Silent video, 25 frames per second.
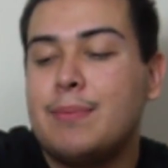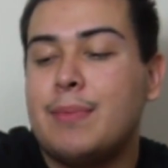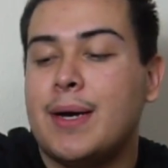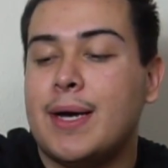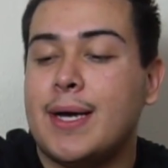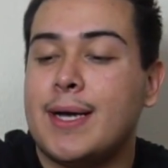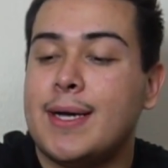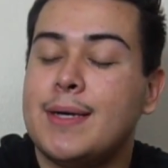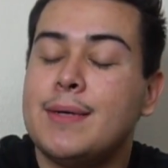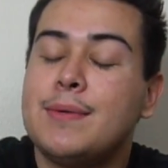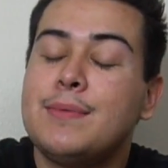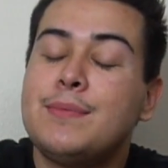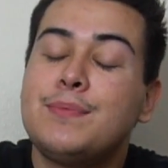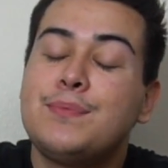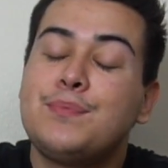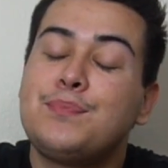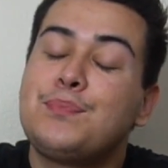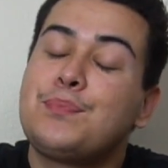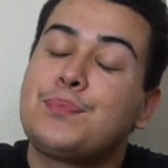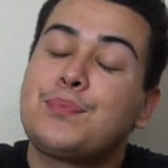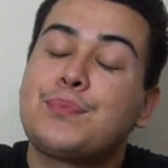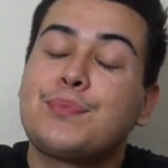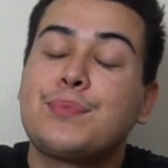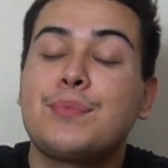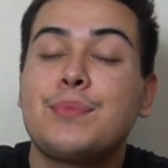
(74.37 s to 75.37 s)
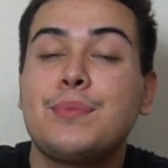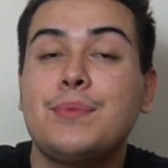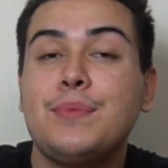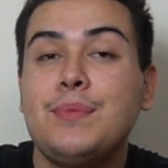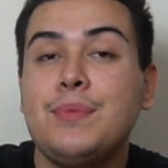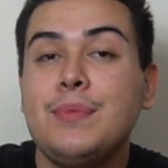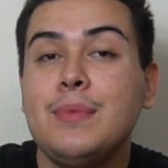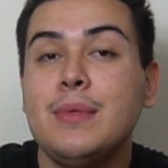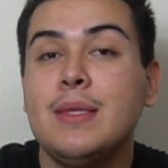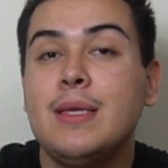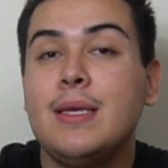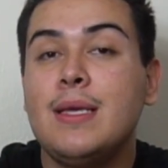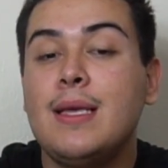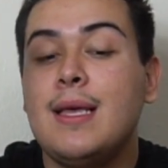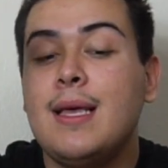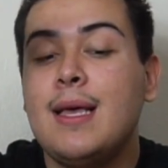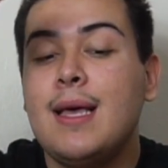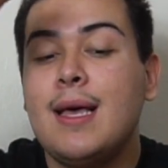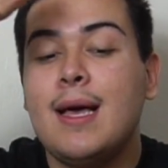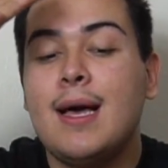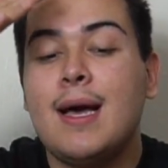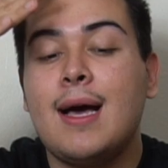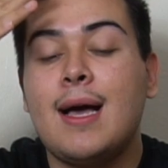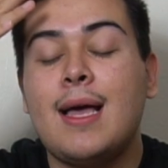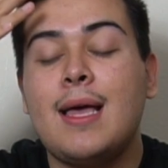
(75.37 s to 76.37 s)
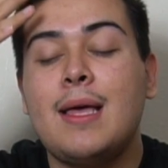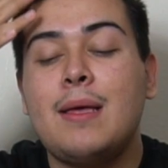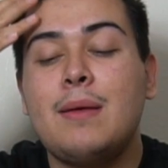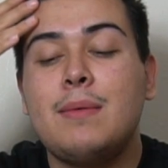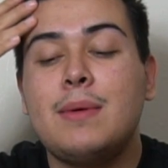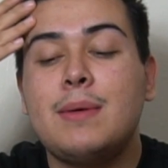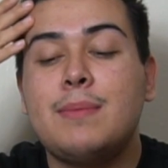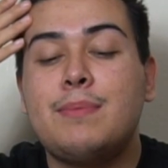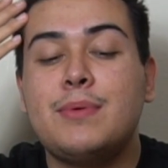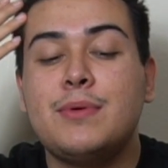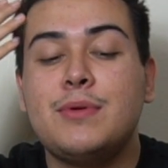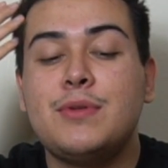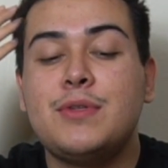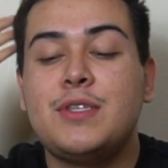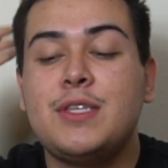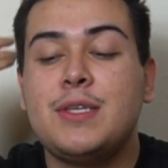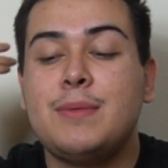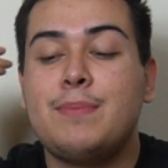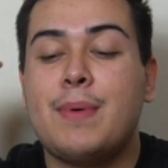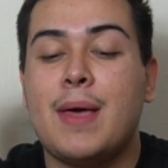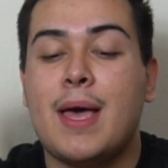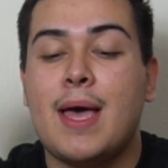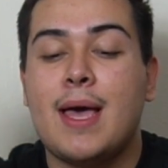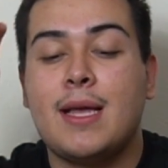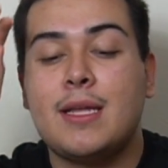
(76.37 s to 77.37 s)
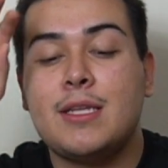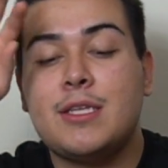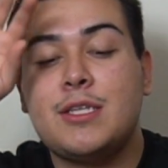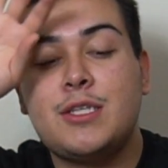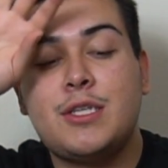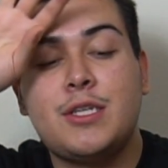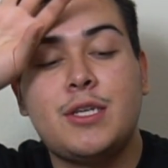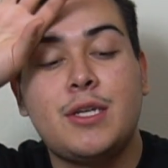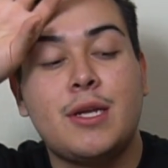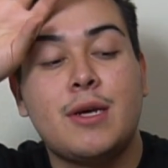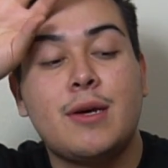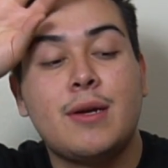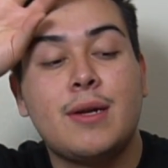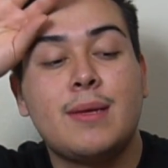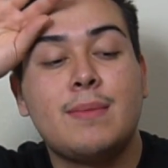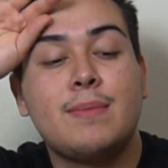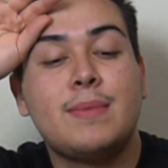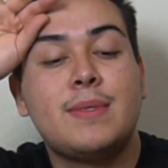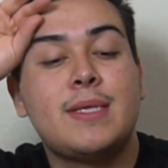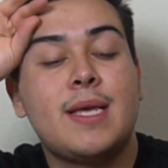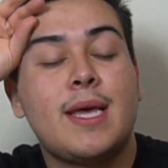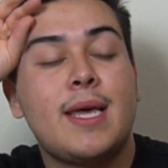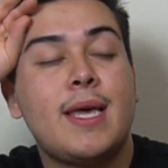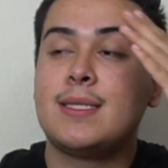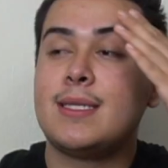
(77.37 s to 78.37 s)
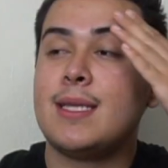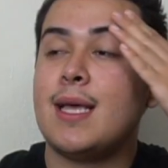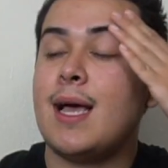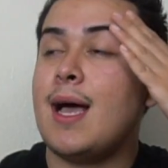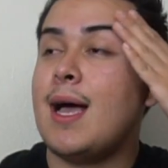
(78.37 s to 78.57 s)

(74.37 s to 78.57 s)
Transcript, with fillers: but I'm a bougie bitch, you know what I'm saying?